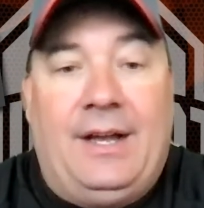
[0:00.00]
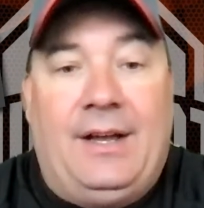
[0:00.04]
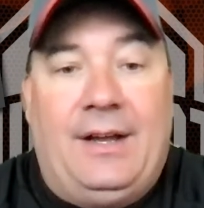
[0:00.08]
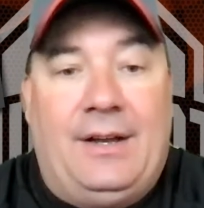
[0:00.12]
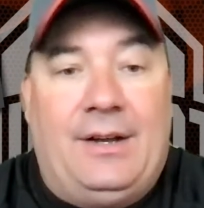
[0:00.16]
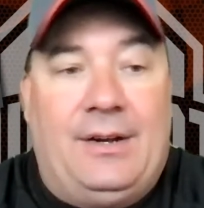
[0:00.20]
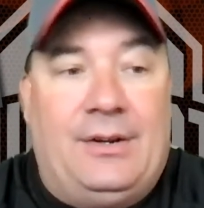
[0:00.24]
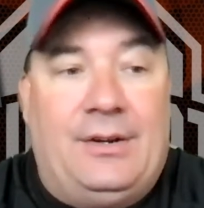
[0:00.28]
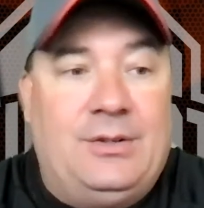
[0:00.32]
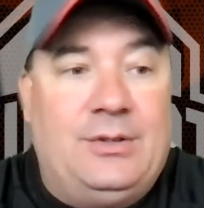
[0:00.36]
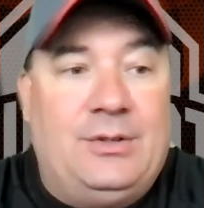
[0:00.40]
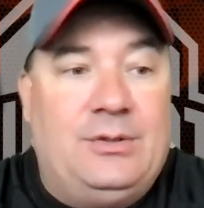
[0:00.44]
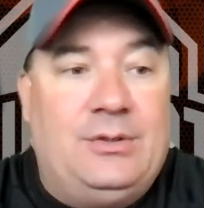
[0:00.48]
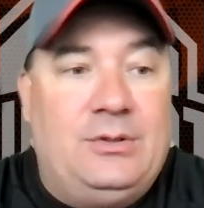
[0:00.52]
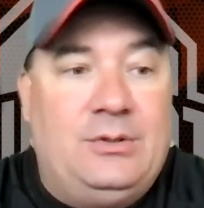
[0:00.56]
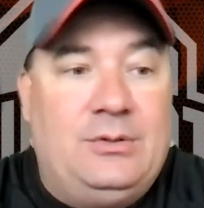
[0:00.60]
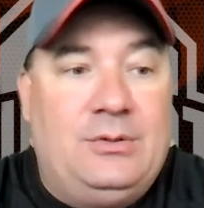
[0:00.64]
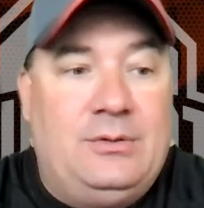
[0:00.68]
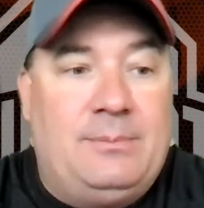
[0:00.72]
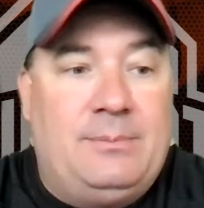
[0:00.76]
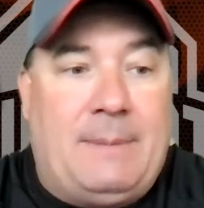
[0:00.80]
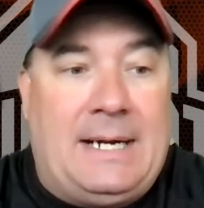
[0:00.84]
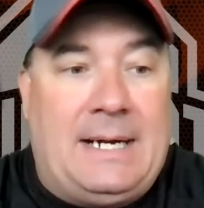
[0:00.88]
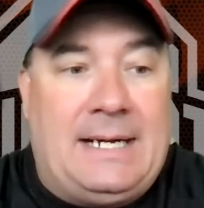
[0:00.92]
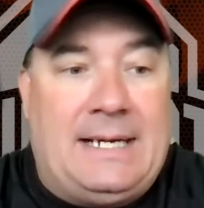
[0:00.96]
Oh,
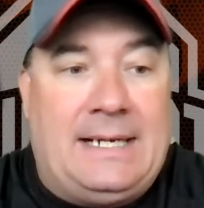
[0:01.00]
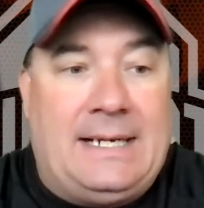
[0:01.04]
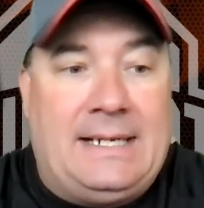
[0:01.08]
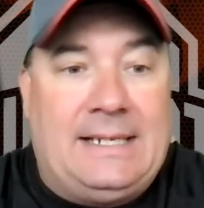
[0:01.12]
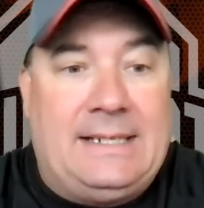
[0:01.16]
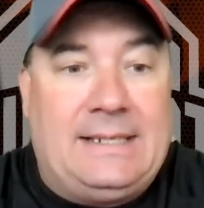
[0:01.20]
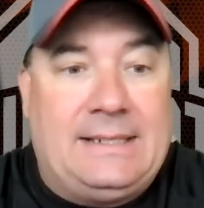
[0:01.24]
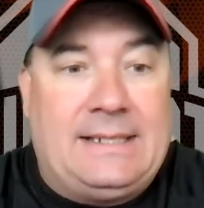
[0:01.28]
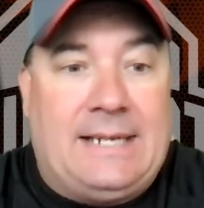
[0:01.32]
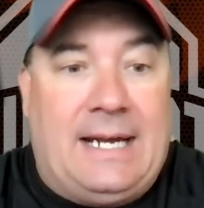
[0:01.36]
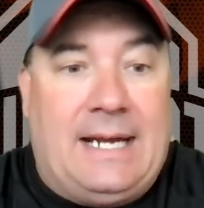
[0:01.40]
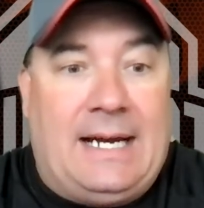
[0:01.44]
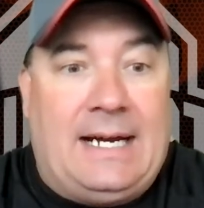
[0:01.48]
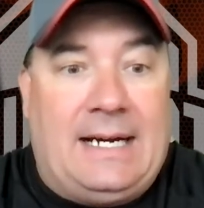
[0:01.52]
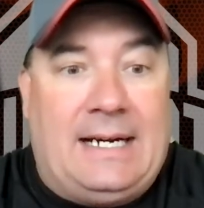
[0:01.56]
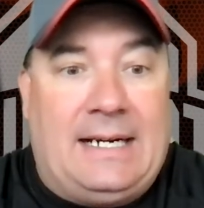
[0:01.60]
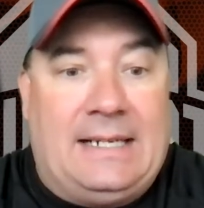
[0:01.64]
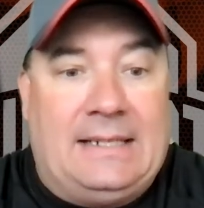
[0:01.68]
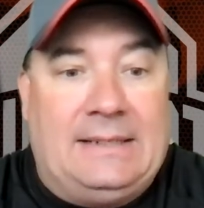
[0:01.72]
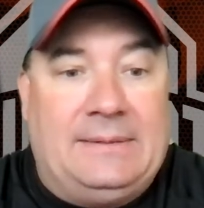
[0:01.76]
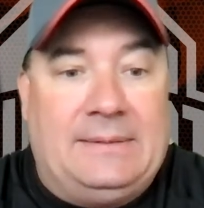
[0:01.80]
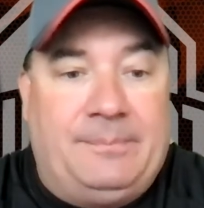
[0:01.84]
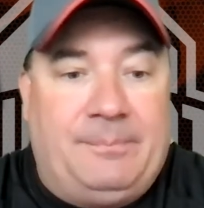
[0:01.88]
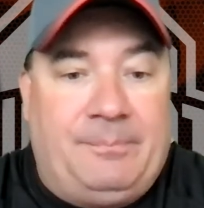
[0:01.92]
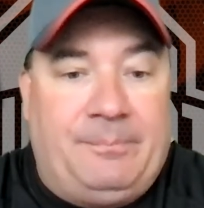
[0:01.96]
my God.